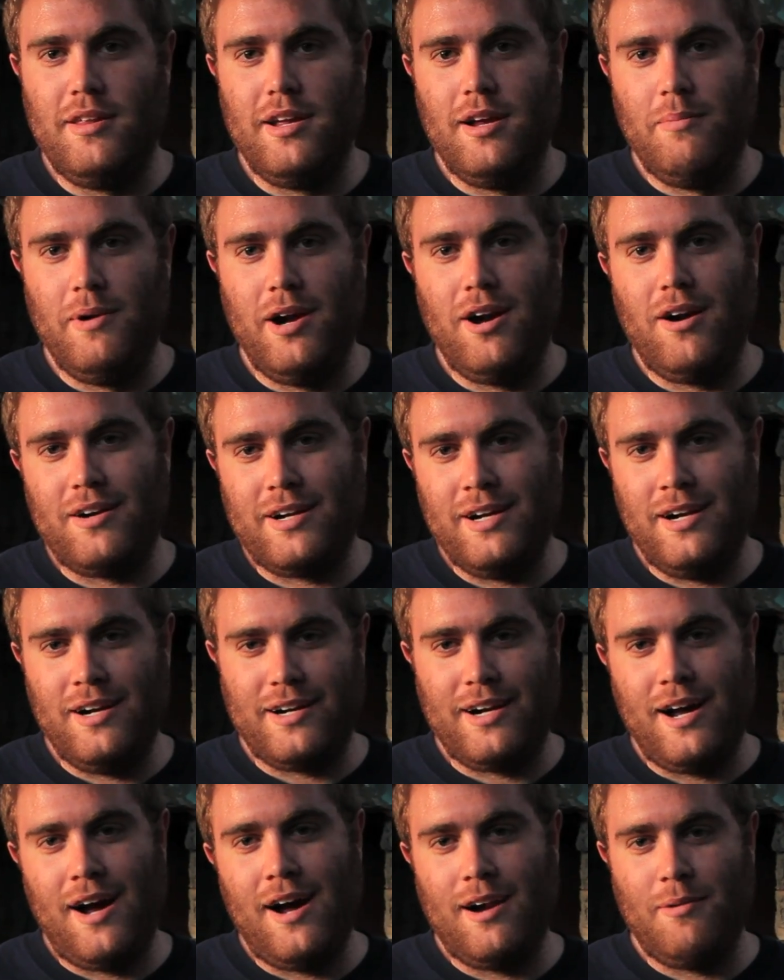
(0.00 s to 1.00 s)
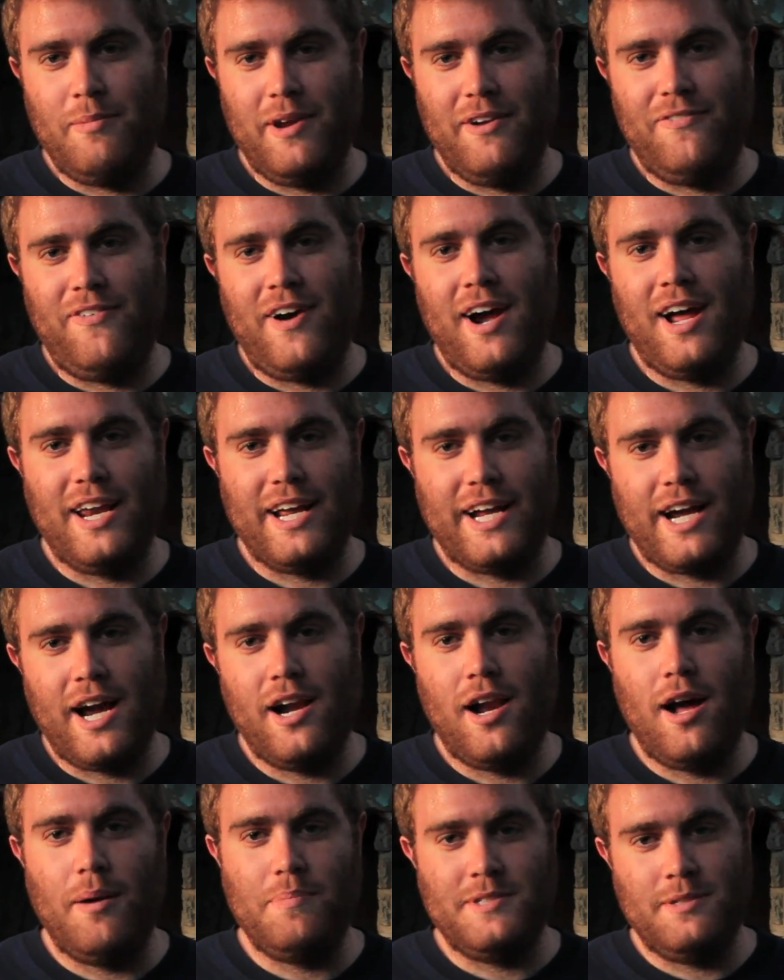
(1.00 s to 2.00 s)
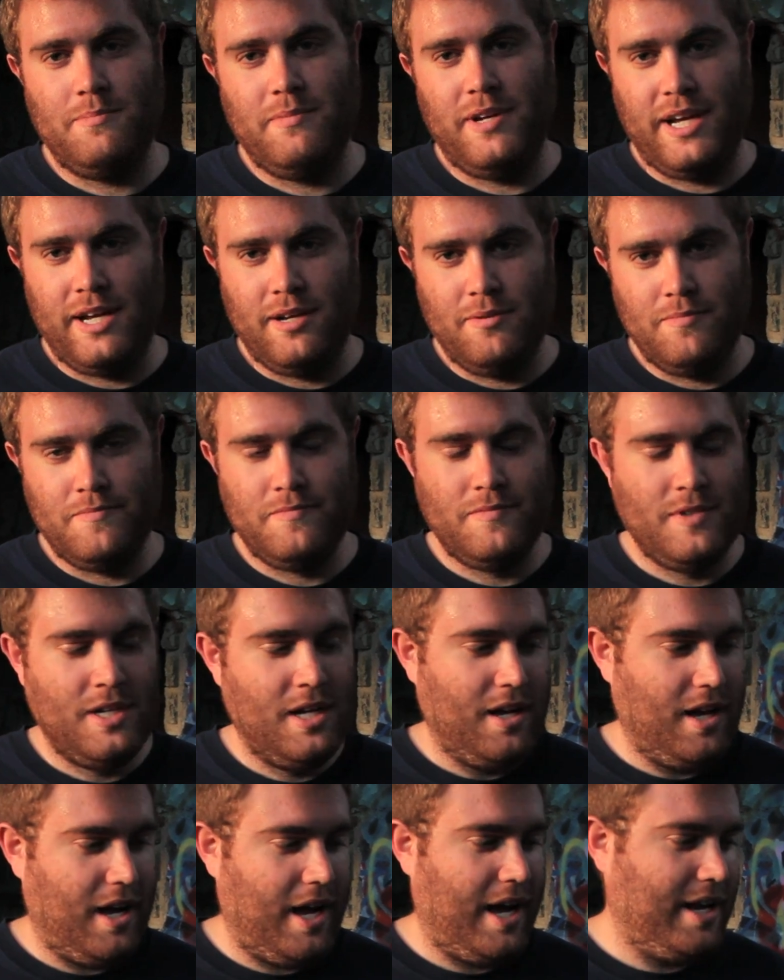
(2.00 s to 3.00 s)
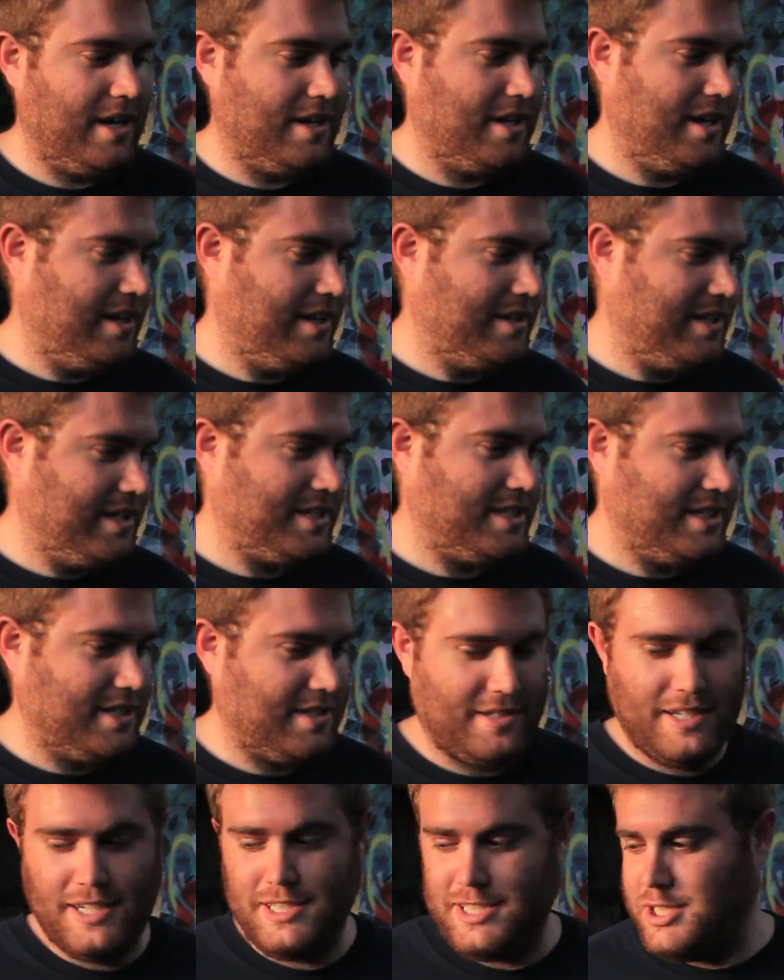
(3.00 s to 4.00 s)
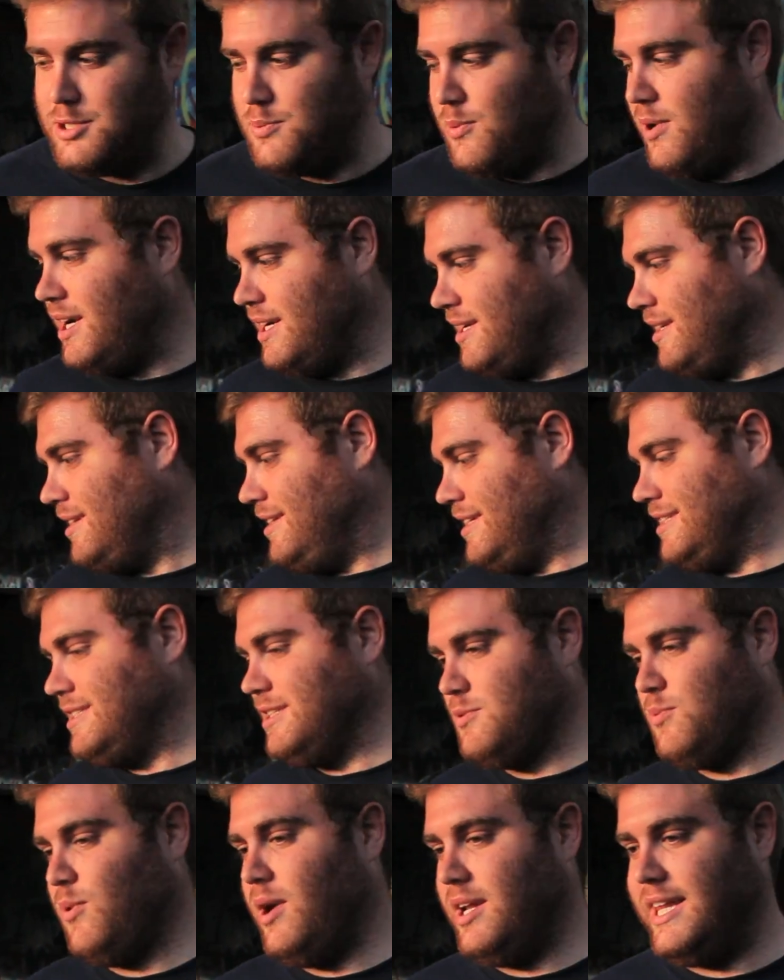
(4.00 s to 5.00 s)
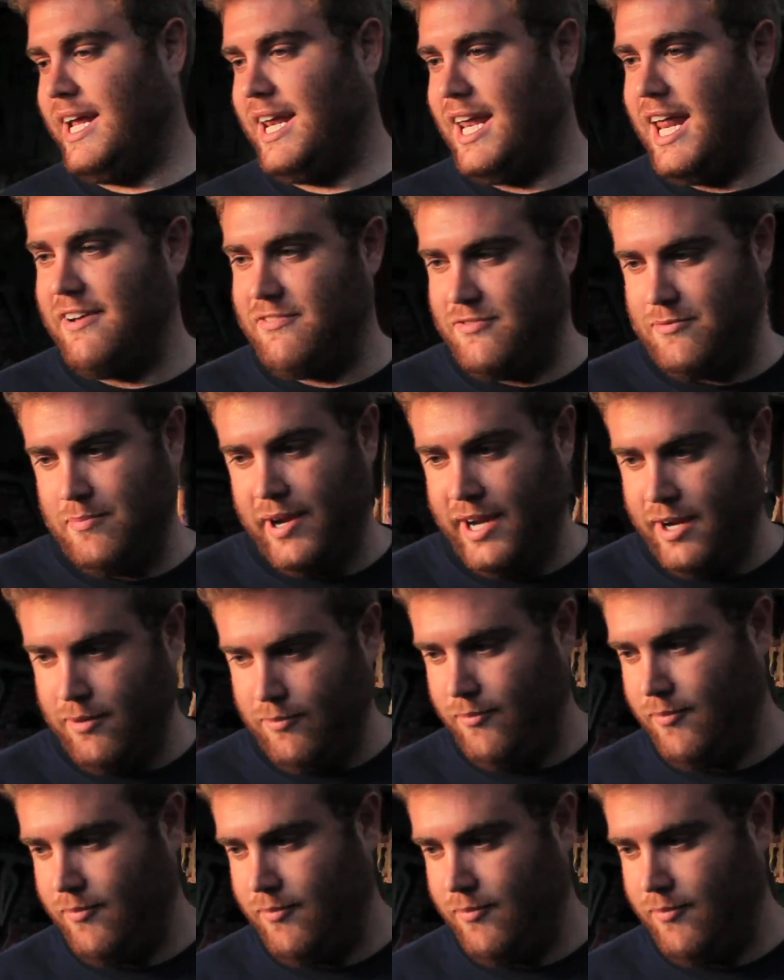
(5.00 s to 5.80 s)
The American economy finally caught up to me, and this is what they left me.